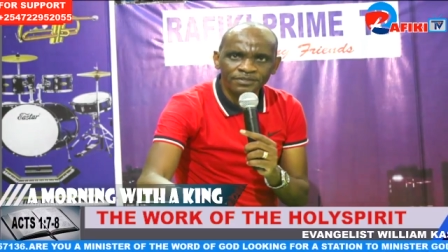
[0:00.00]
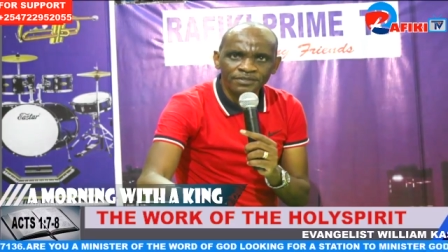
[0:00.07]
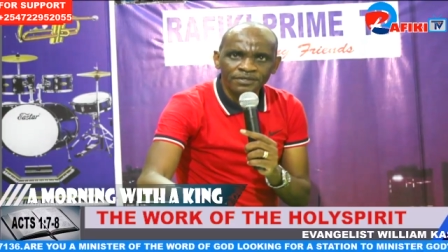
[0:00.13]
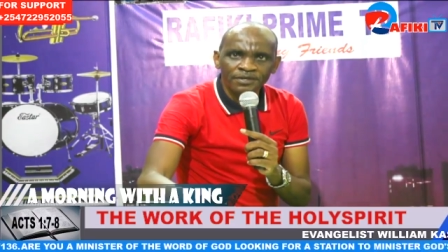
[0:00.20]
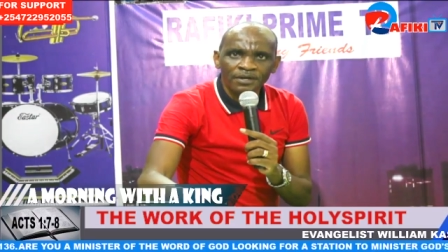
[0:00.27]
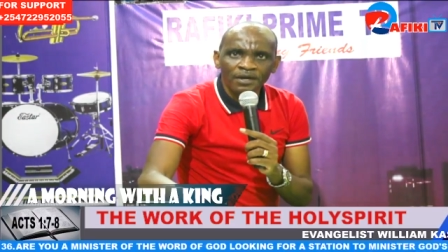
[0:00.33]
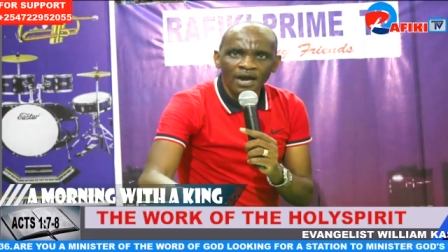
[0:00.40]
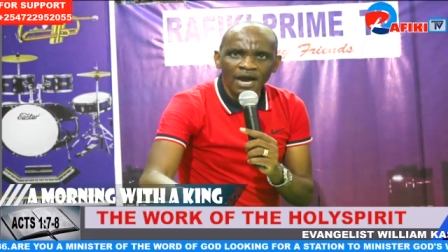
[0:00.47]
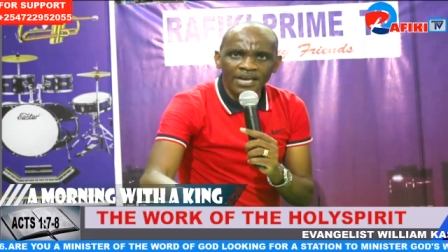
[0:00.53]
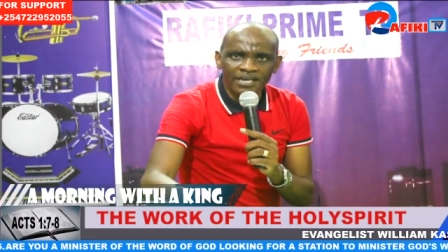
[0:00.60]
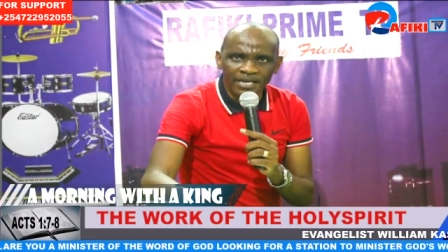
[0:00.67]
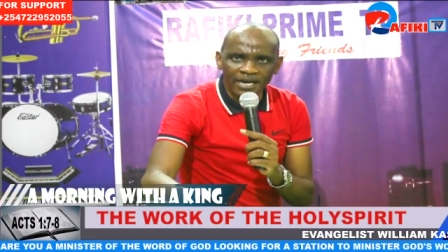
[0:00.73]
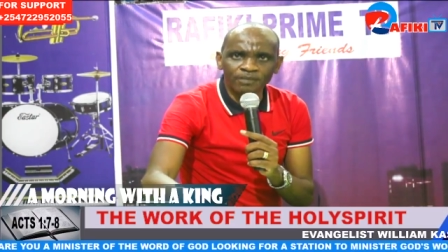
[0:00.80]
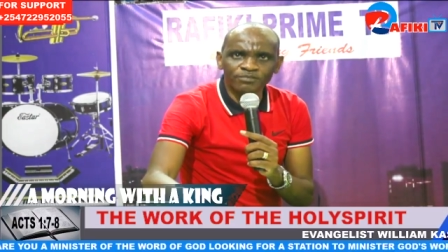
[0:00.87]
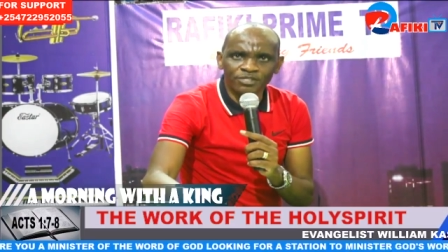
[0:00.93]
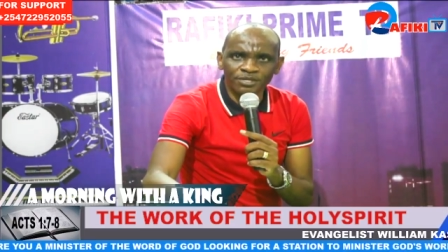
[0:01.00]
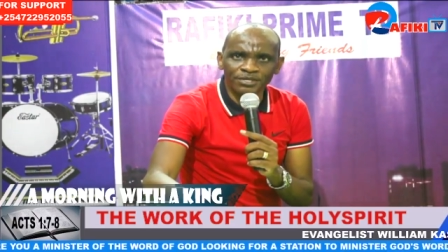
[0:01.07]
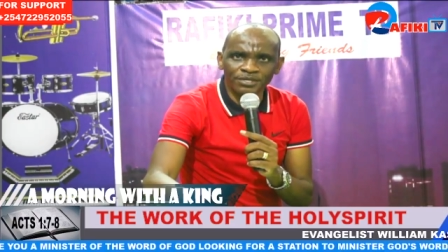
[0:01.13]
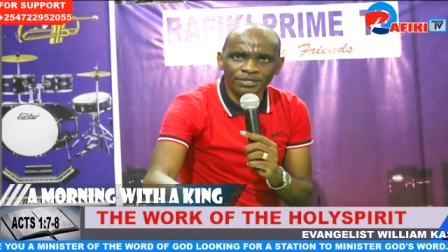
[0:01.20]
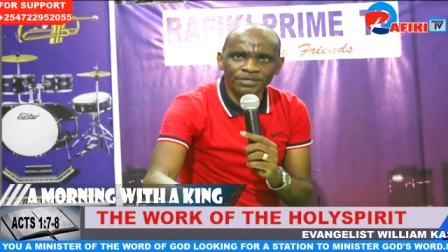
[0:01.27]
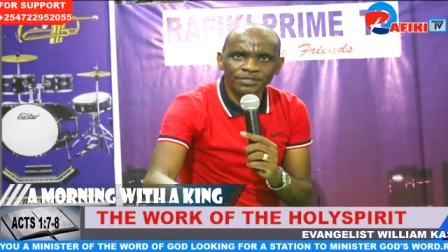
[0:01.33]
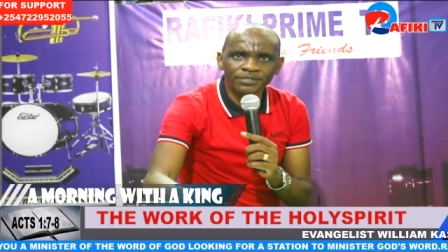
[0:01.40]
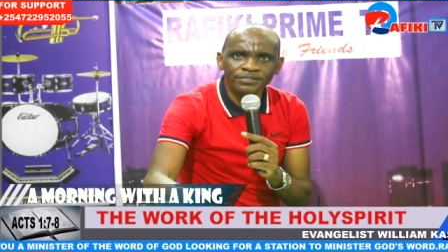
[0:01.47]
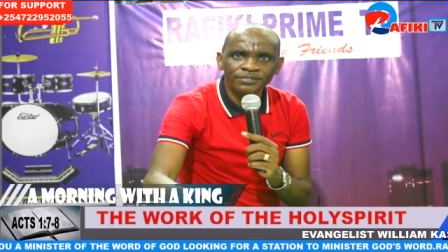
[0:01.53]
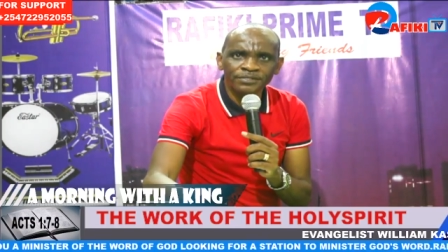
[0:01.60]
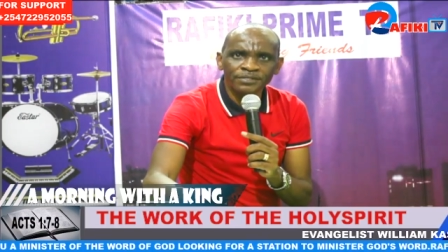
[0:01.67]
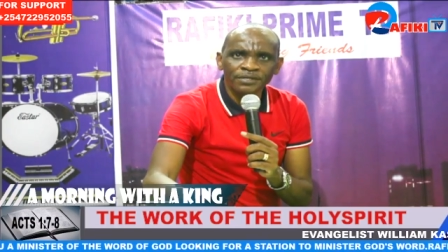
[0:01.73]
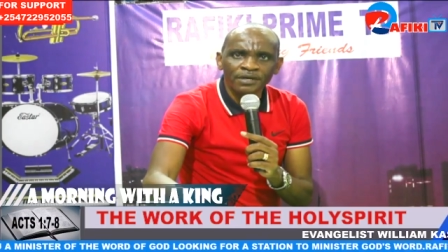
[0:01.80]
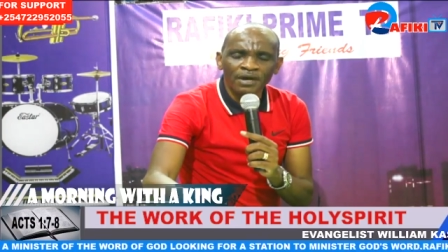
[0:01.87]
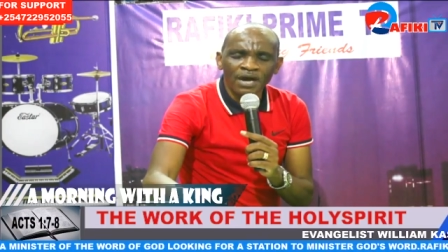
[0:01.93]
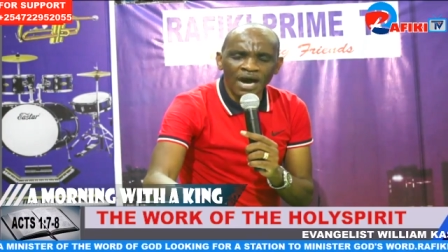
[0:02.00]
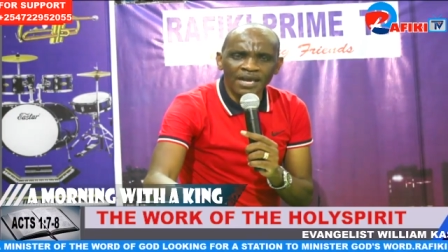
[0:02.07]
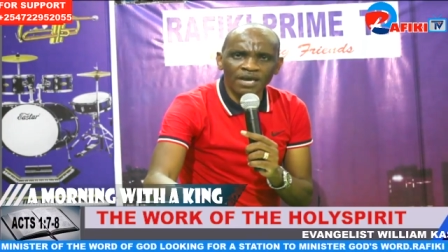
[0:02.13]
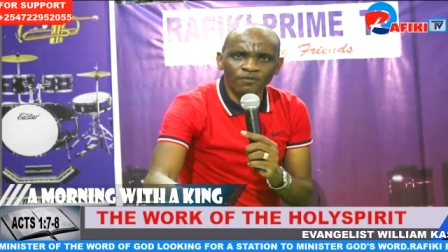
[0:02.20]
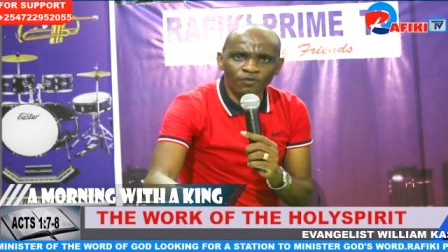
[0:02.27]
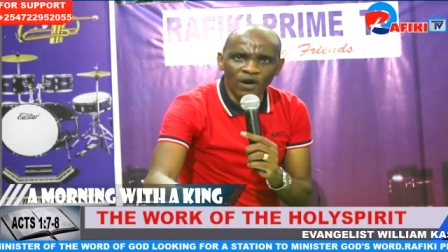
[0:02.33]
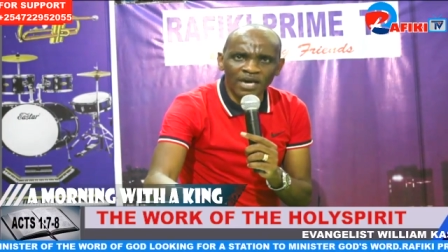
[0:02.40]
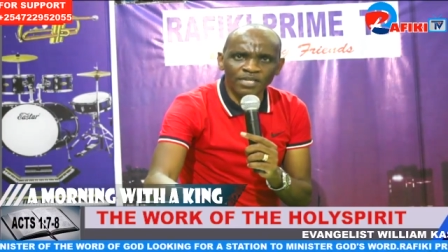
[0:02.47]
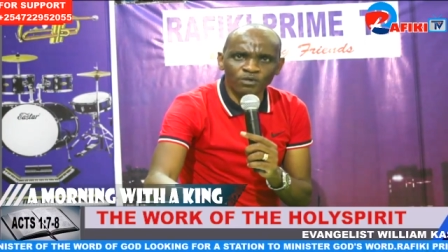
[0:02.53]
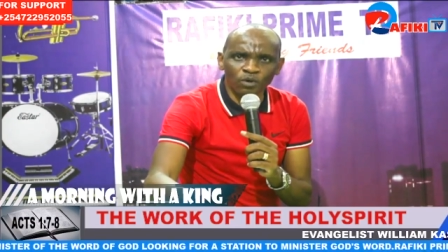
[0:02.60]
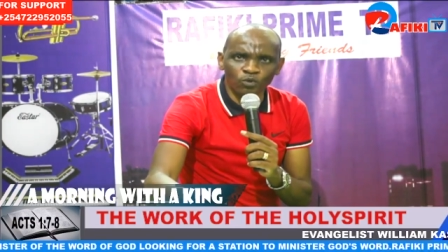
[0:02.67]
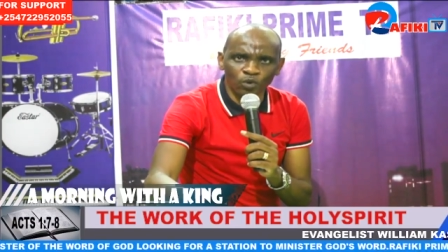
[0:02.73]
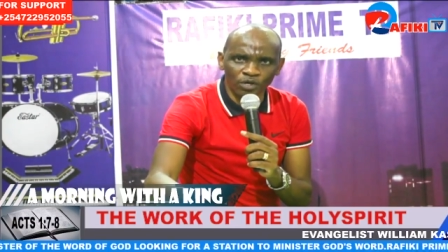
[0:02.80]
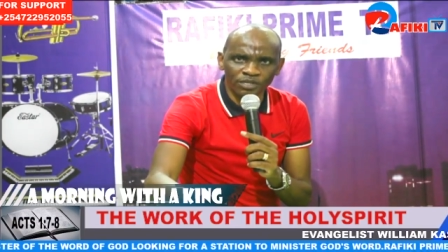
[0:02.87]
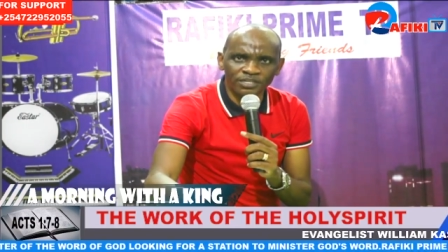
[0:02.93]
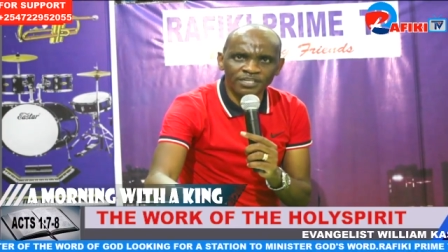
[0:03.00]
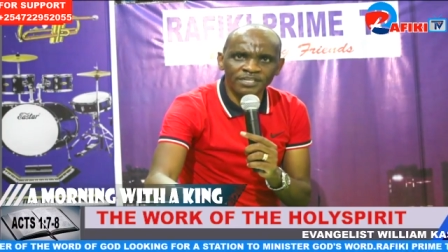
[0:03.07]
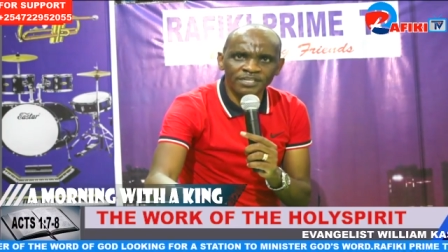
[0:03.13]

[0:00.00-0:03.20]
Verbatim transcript: I come to you. I have heard your word.